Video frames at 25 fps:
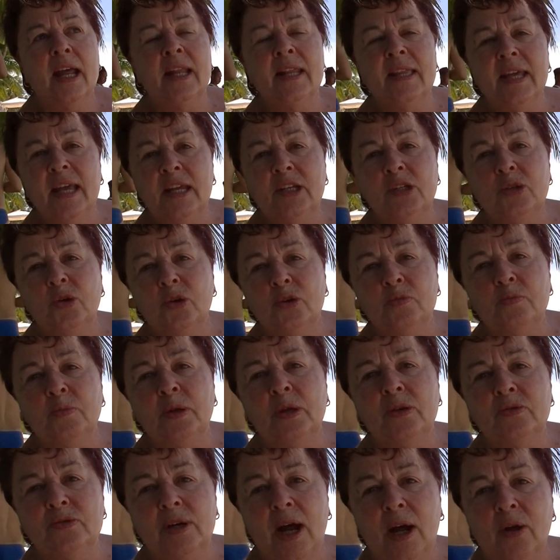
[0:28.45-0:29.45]
and they took
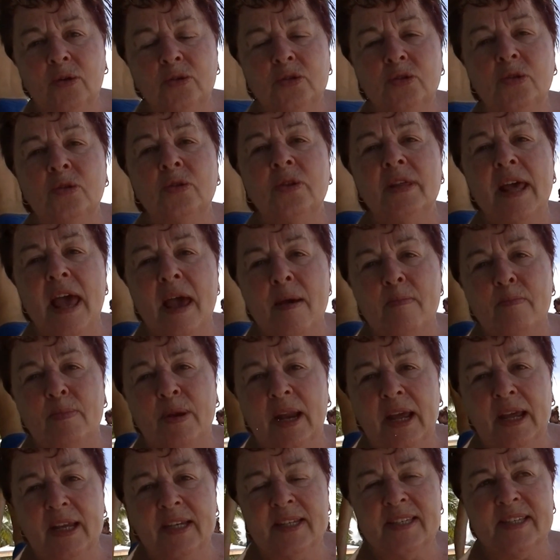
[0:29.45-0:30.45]
me round to their
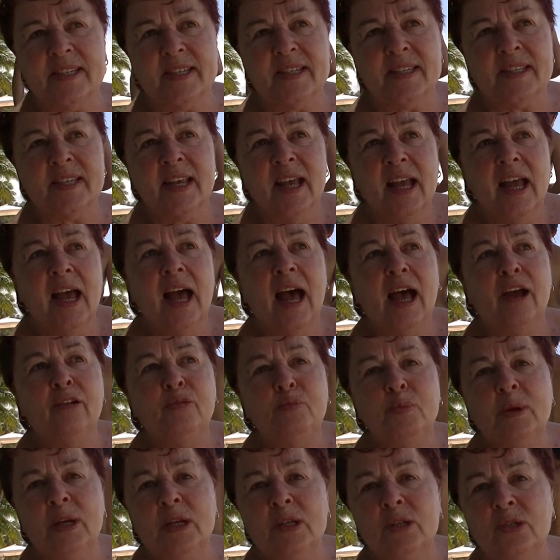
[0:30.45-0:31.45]
places. I've
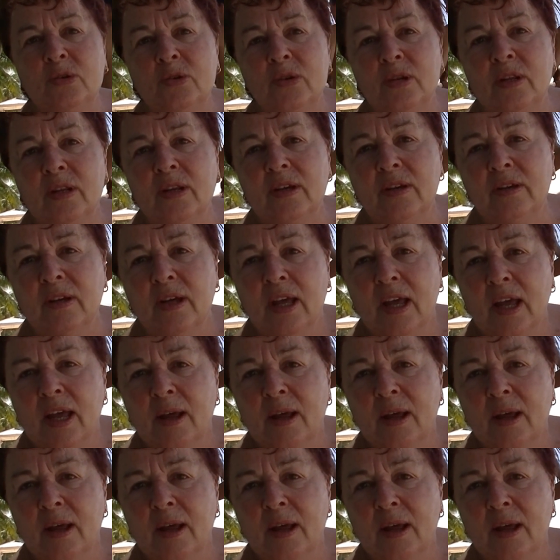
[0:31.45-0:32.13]
been to the